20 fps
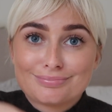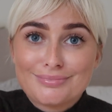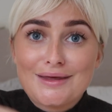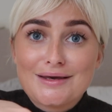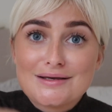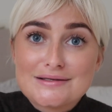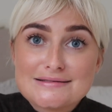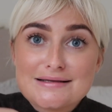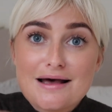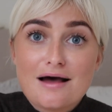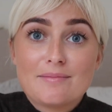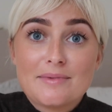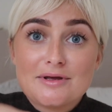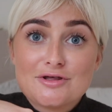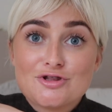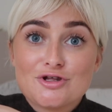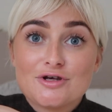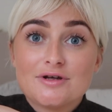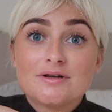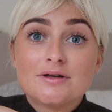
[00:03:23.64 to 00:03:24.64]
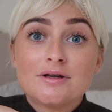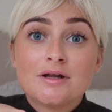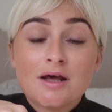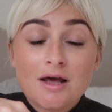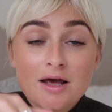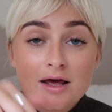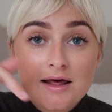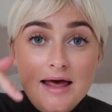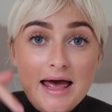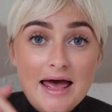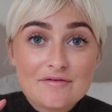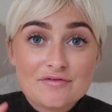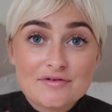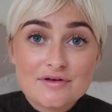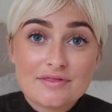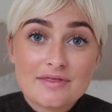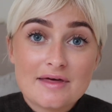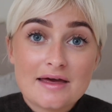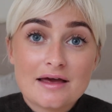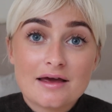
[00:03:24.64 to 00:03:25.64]
things that I mentioned,
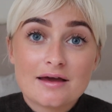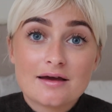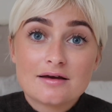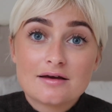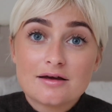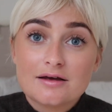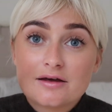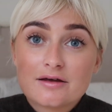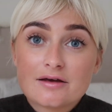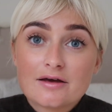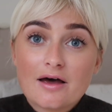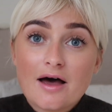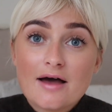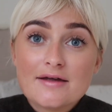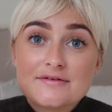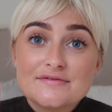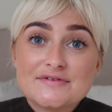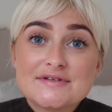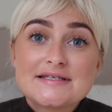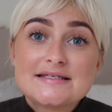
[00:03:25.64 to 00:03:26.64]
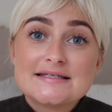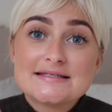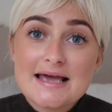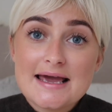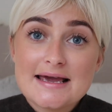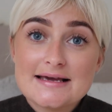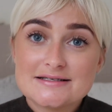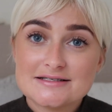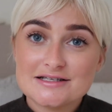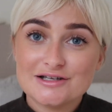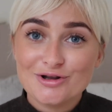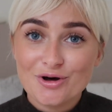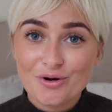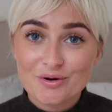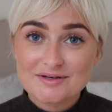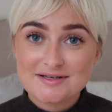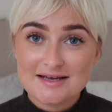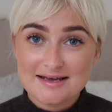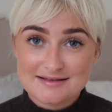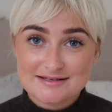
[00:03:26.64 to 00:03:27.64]
everything kind of stays
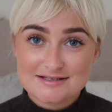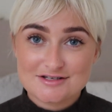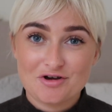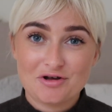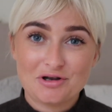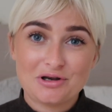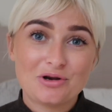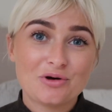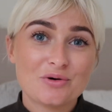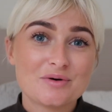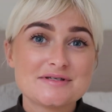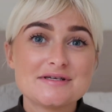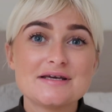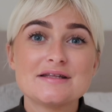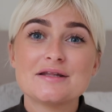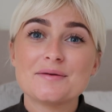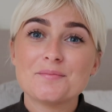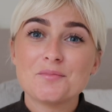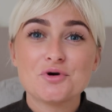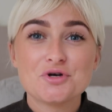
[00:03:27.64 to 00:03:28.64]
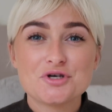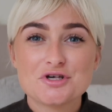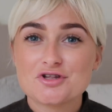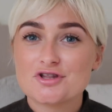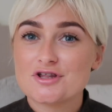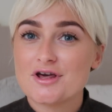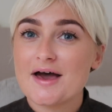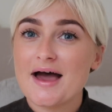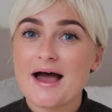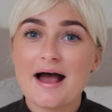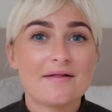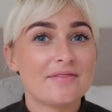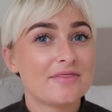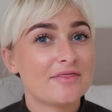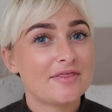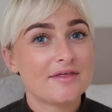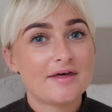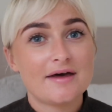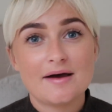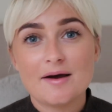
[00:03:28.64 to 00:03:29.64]
locked in. So it locks in the moisture
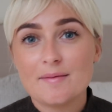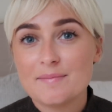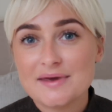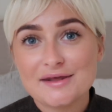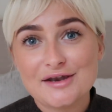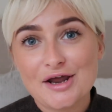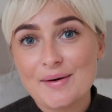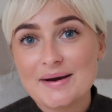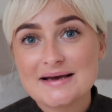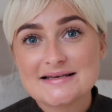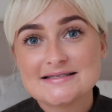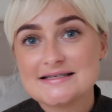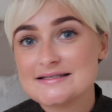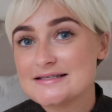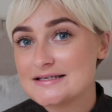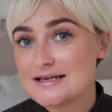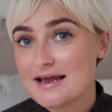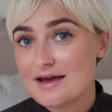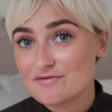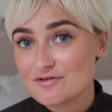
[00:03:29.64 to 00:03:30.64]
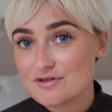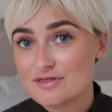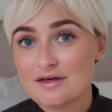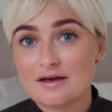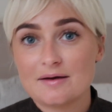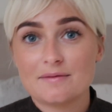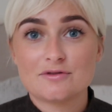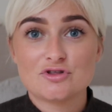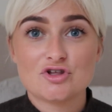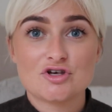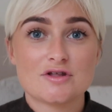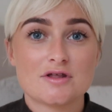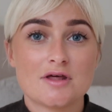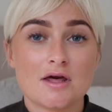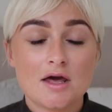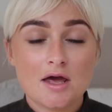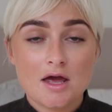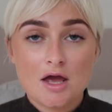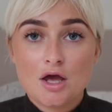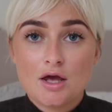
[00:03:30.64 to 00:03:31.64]
and the amino acids and everything, and just,
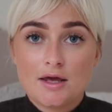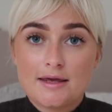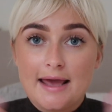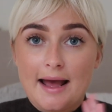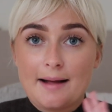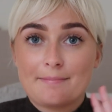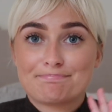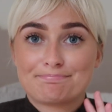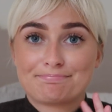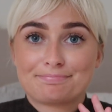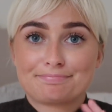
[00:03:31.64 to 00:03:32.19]
yeah.